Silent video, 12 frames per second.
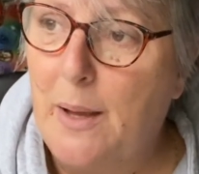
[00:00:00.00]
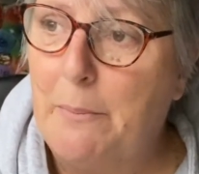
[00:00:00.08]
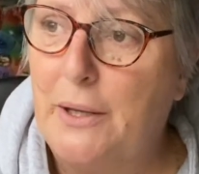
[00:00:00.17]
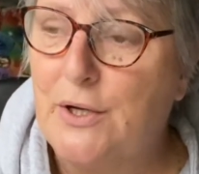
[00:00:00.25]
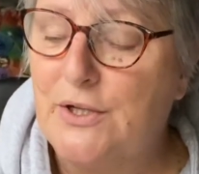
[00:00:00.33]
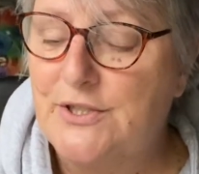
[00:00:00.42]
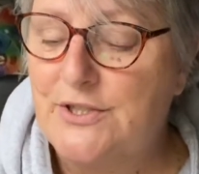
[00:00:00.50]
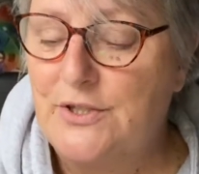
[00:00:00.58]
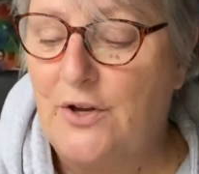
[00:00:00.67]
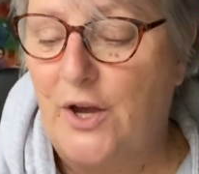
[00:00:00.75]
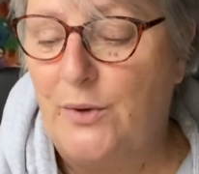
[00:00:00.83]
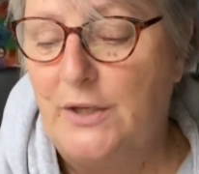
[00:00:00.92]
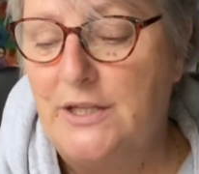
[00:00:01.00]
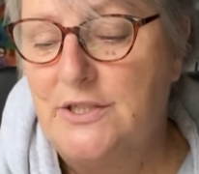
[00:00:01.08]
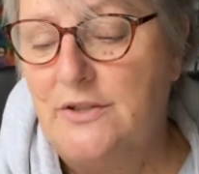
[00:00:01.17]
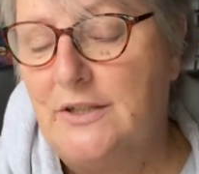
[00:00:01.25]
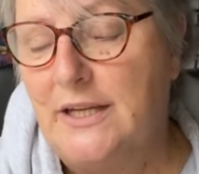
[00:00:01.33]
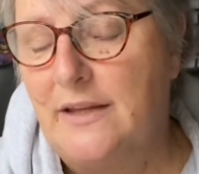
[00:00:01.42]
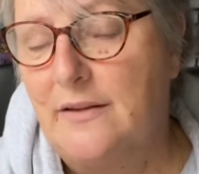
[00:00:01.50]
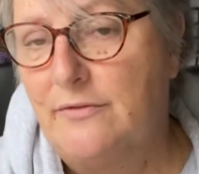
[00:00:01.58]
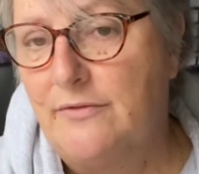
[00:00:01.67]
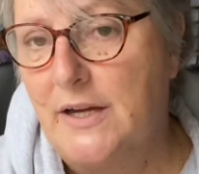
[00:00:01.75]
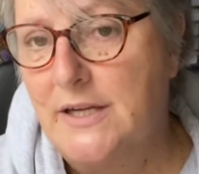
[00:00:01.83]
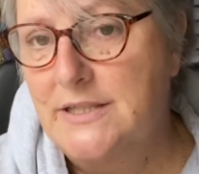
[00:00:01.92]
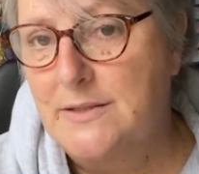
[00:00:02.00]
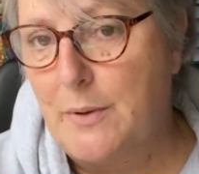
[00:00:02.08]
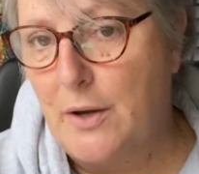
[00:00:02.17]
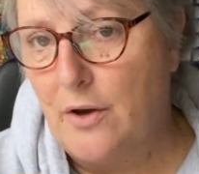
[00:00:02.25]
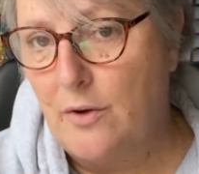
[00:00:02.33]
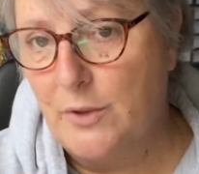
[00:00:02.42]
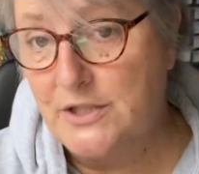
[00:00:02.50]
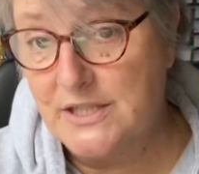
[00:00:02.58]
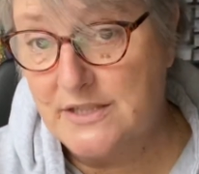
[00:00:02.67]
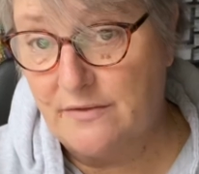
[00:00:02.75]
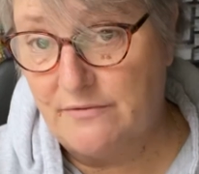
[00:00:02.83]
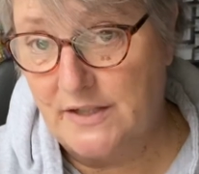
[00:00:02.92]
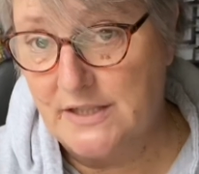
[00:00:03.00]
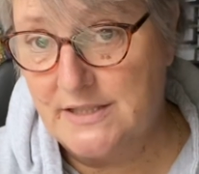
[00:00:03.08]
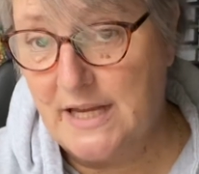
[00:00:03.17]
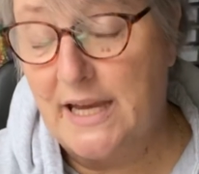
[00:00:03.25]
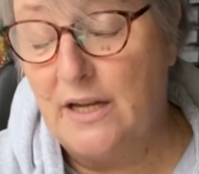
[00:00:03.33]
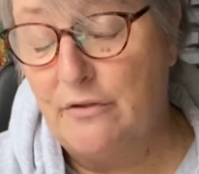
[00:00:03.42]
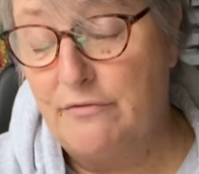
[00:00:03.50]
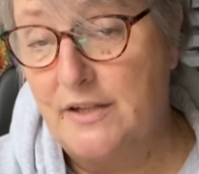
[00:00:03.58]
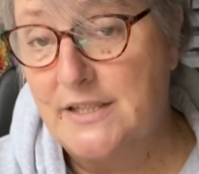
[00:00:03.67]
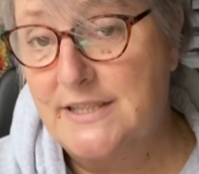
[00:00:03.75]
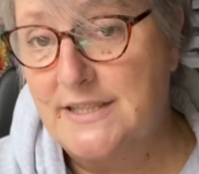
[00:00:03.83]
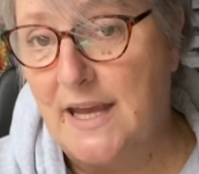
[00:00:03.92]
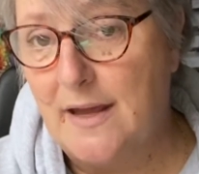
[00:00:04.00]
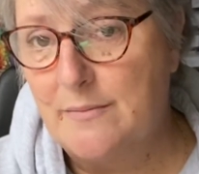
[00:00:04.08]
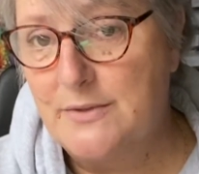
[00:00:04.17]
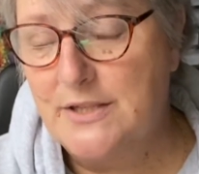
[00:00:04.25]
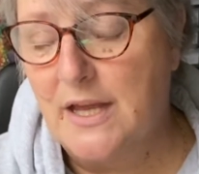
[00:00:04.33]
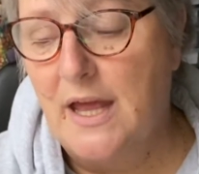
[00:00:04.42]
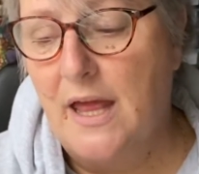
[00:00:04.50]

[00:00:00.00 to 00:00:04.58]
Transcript: because not only do you get the first part, which is the first Halo First Steps,